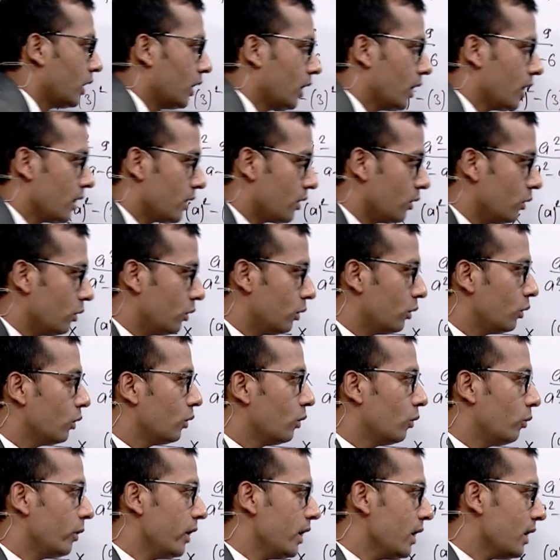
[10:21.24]
So
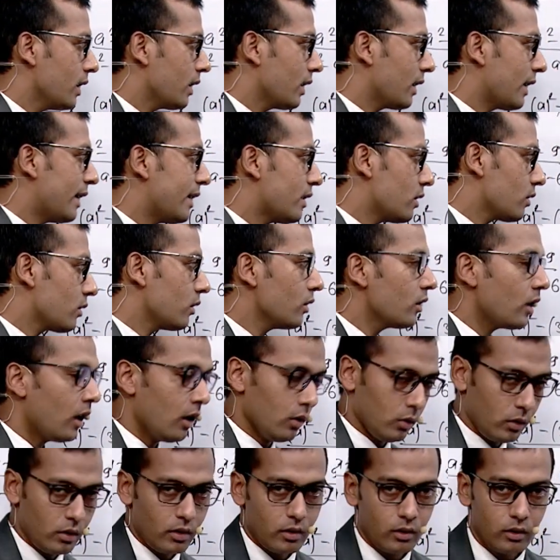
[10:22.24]
we cancel
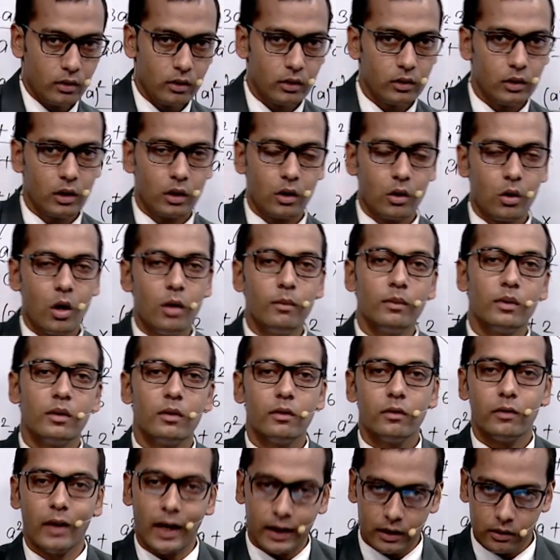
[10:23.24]
out the common
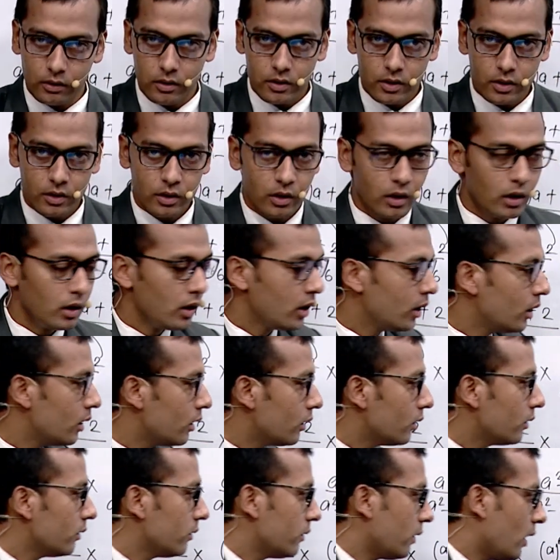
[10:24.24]
factors
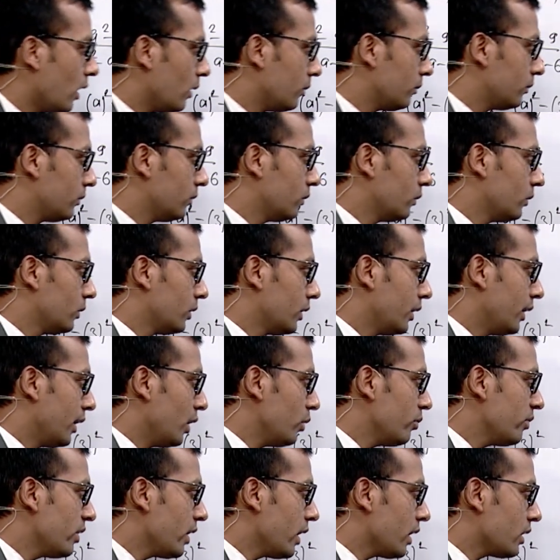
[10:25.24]
from
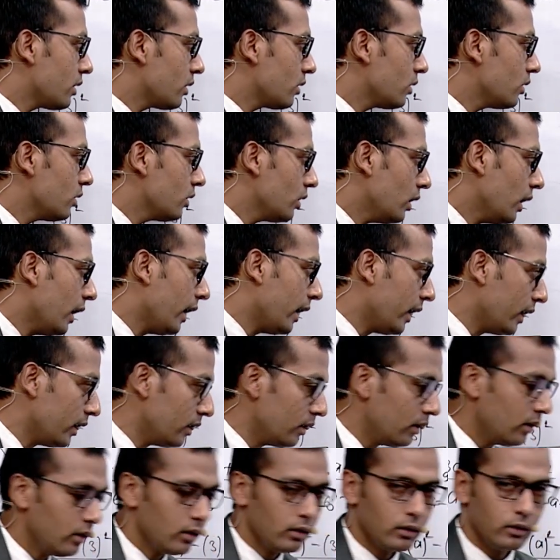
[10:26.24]
numerator
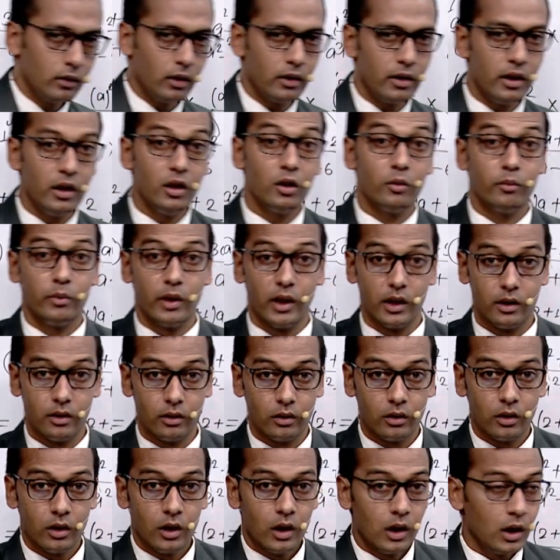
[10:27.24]
and the
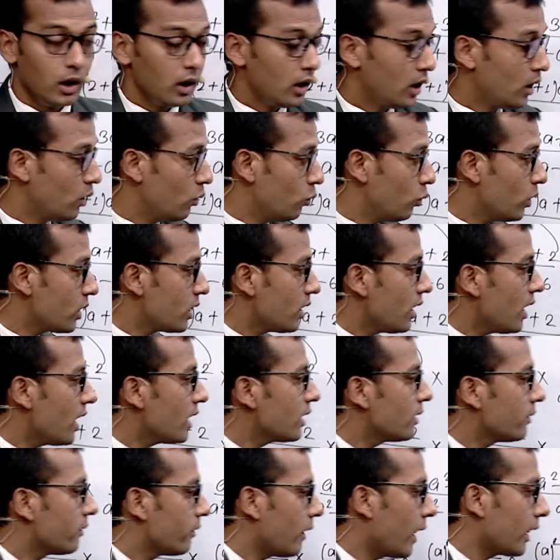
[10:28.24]
denominator. Now what are
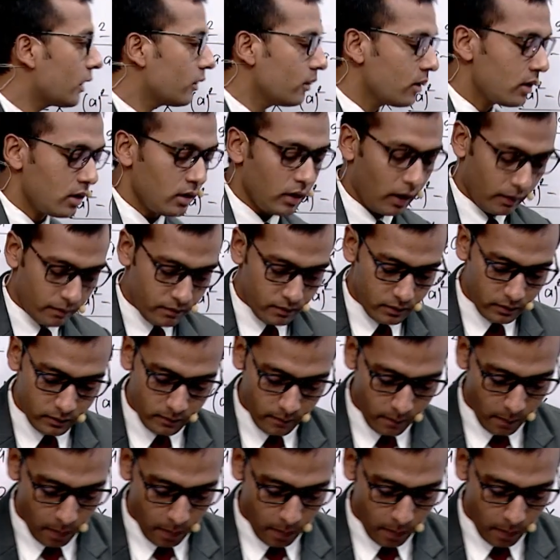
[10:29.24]
the factors left?